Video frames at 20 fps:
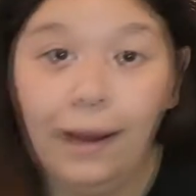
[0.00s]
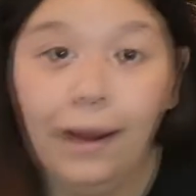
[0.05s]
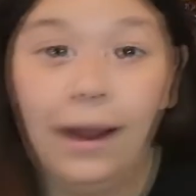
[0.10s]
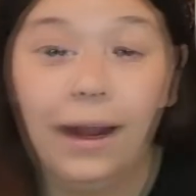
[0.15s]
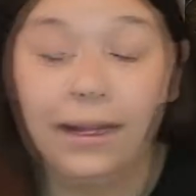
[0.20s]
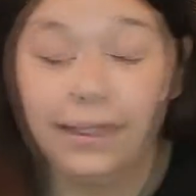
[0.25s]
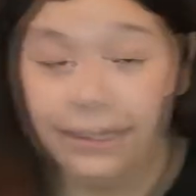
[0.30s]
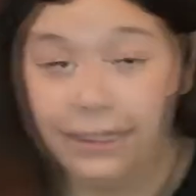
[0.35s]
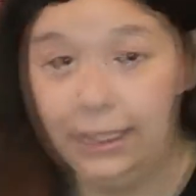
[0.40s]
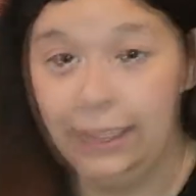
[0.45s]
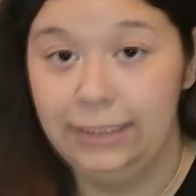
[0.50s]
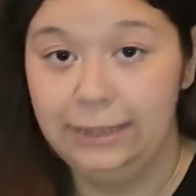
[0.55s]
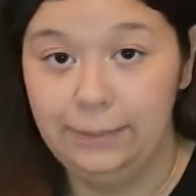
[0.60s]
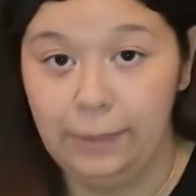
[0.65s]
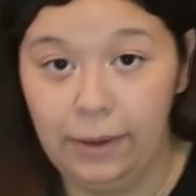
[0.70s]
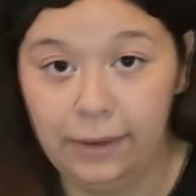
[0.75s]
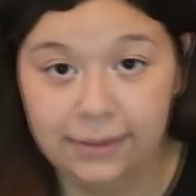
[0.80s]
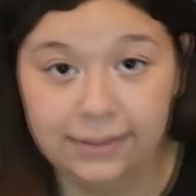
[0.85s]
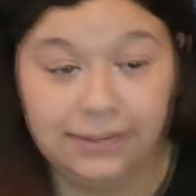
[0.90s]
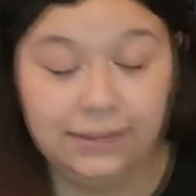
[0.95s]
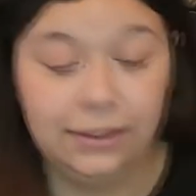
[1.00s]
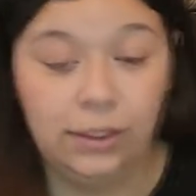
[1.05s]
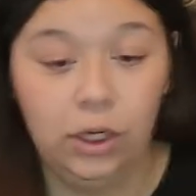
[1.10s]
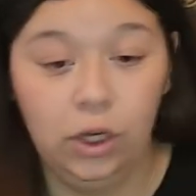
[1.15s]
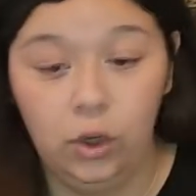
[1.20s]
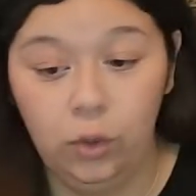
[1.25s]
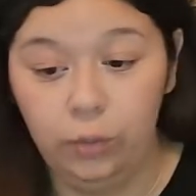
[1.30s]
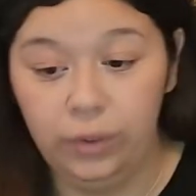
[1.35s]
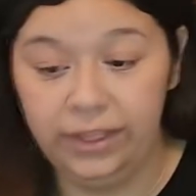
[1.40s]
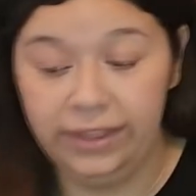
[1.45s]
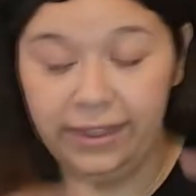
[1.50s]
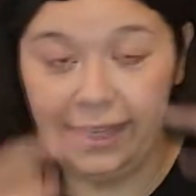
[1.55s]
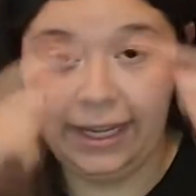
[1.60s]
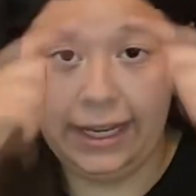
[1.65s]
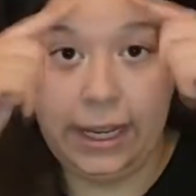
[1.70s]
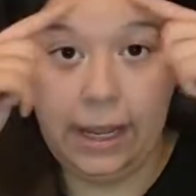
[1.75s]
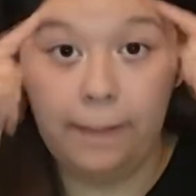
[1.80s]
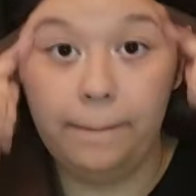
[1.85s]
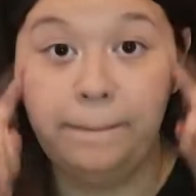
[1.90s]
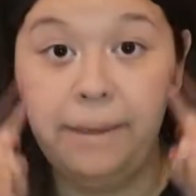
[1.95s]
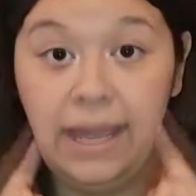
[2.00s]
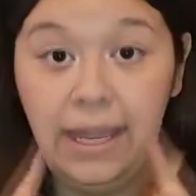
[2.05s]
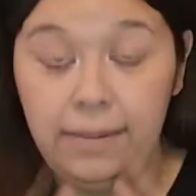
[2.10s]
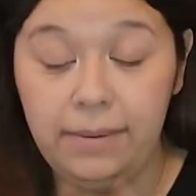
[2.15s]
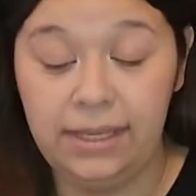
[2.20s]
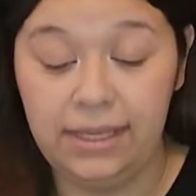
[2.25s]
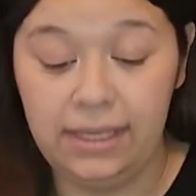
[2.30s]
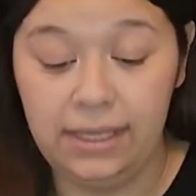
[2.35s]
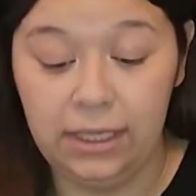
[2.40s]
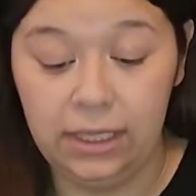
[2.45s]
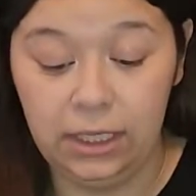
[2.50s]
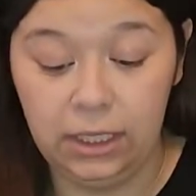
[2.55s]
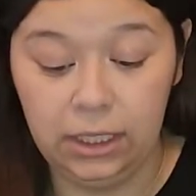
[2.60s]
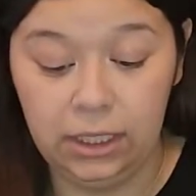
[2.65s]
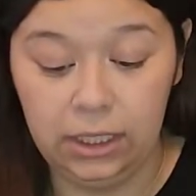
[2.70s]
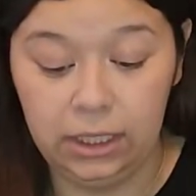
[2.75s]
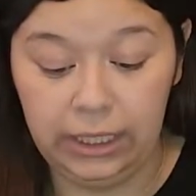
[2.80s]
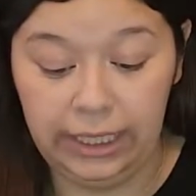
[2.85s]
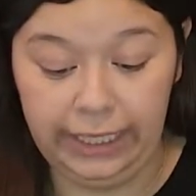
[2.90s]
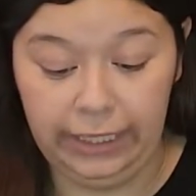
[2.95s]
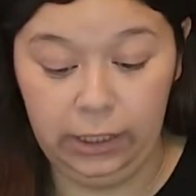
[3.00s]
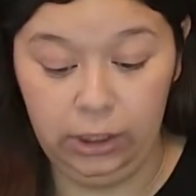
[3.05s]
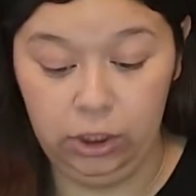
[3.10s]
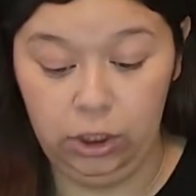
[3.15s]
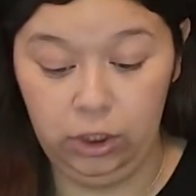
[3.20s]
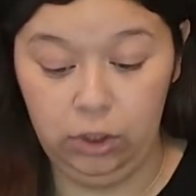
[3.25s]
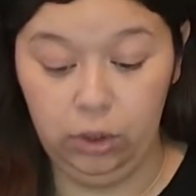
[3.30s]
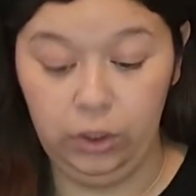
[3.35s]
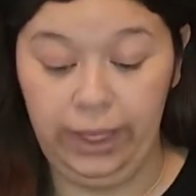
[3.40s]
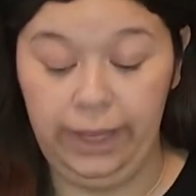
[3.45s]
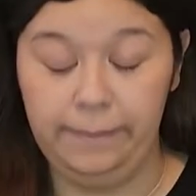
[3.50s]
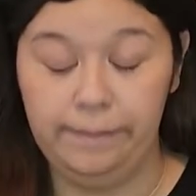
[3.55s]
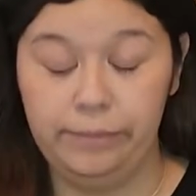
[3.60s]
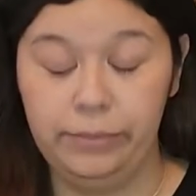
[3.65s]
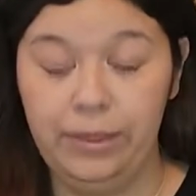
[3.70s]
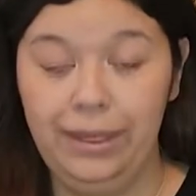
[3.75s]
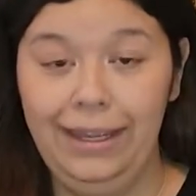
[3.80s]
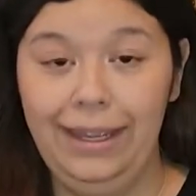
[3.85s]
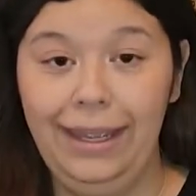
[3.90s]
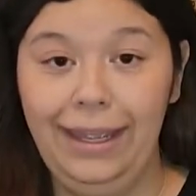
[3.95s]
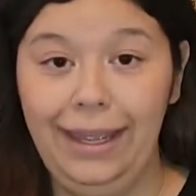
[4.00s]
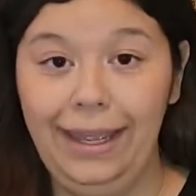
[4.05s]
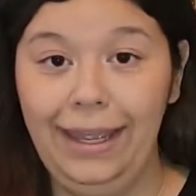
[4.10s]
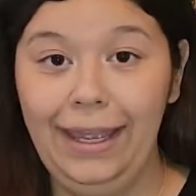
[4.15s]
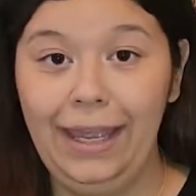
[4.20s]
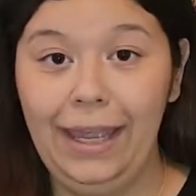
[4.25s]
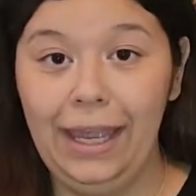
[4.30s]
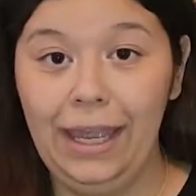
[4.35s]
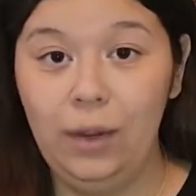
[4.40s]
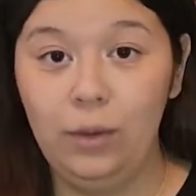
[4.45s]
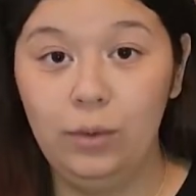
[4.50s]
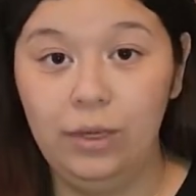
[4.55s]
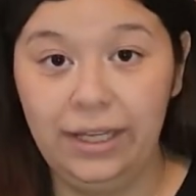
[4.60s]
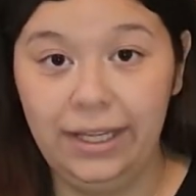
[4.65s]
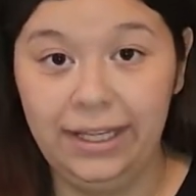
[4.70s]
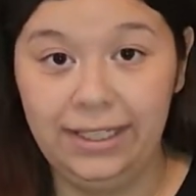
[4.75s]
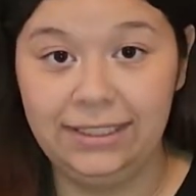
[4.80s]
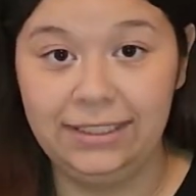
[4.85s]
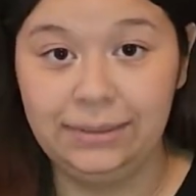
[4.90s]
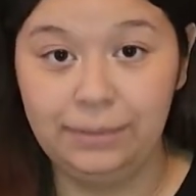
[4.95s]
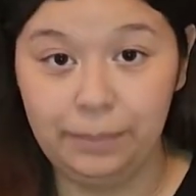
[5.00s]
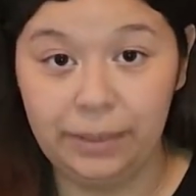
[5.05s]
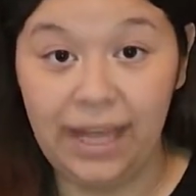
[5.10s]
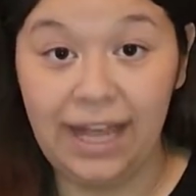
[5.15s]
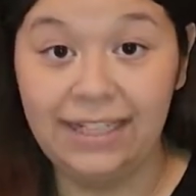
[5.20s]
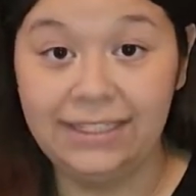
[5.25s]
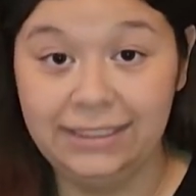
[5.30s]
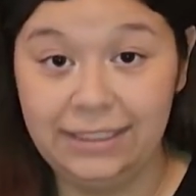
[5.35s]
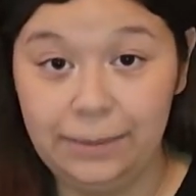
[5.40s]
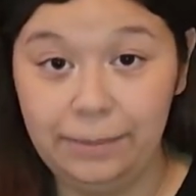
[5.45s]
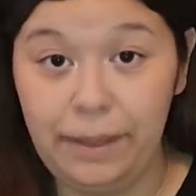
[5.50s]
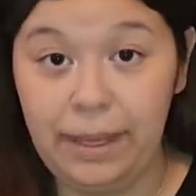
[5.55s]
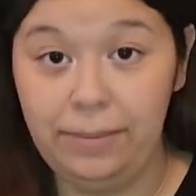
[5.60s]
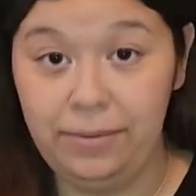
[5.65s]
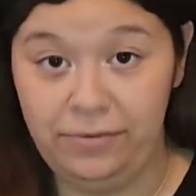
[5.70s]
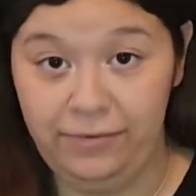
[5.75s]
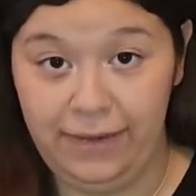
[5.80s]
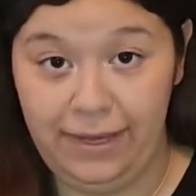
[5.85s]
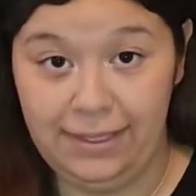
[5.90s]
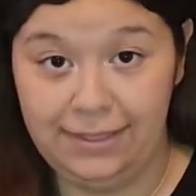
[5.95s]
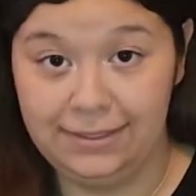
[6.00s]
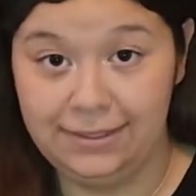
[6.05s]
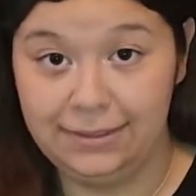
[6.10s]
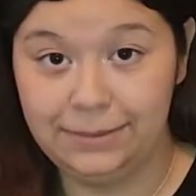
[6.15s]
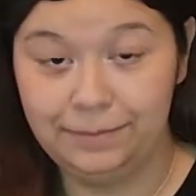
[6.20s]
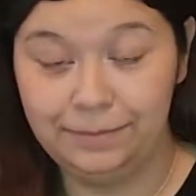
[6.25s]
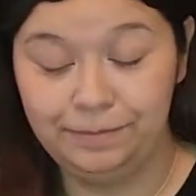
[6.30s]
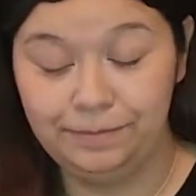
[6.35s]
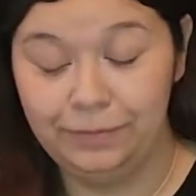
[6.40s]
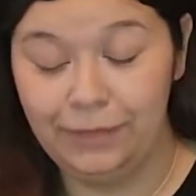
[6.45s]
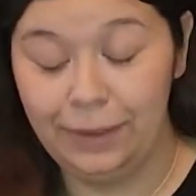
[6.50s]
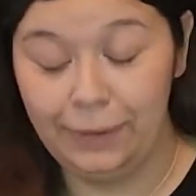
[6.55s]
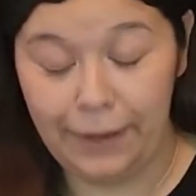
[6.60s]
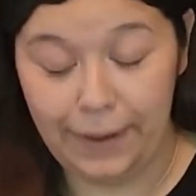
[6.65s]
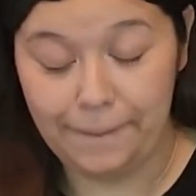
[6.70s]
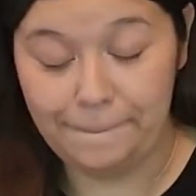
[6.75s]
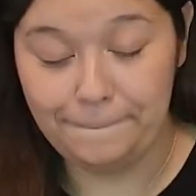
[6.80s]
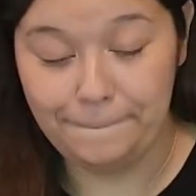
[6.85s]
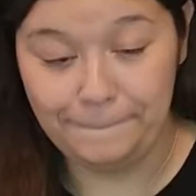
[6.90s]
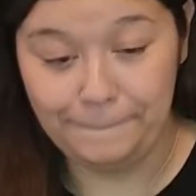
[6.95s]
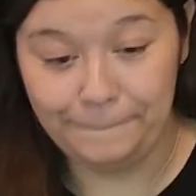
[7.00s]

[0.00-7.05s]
A Kleenex box with like a baby, like, okay, it was plastic baby face, okay?